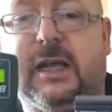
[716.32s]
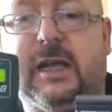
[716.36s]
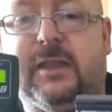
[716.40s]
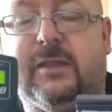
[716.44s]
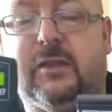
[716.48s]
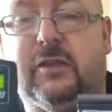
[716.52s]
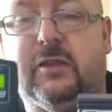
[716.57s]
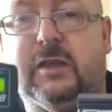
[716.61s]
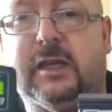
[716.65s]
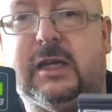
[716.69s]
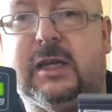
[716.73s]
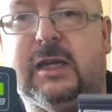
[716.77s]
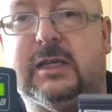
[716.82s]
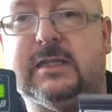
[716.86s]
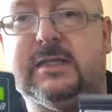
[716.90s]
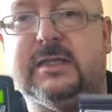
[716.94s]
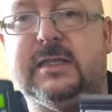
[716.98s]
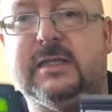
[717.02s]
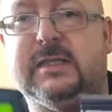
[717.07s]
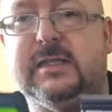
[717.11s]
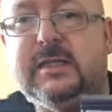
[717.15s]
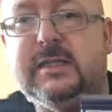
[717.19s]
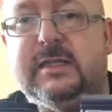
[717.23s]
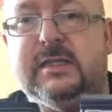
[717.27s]
get the other Class
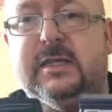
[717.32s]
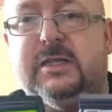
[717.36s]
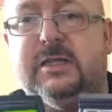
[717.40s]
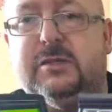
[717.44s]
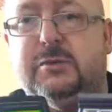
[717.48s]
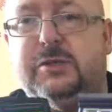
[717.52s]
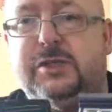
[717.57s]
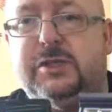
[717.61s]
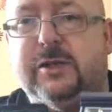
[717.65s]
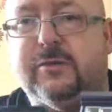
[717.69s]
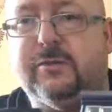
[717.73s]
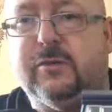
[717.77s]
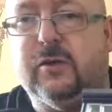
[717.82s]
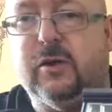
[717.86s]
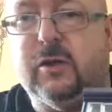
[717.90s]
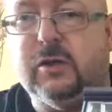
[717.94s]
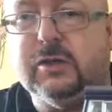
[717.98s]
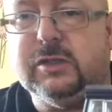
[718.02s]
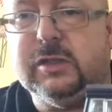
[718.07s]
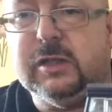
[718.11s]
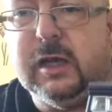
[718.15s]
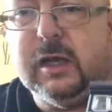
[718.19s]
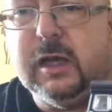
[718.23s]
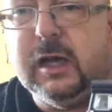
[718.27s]
66, which I've
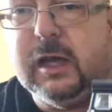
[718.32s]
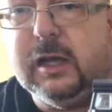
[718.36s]
got,